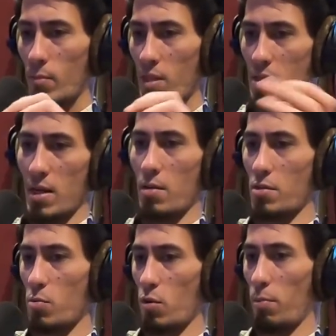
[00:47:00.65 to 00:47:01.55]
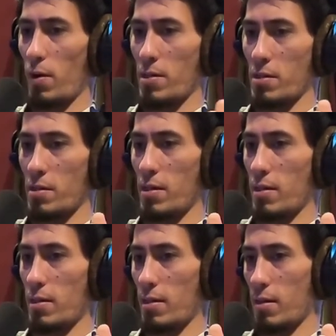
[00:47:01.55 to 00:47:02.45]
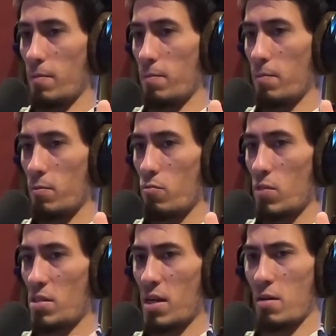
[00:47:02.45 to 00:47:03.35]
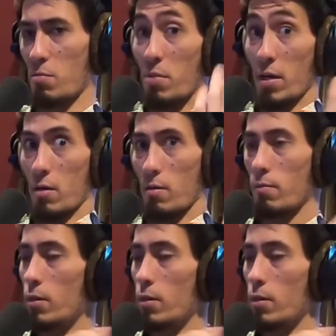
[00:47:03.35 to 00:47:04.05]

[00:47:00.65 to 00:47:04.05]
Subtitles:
the sound is more present and it sounds bigger.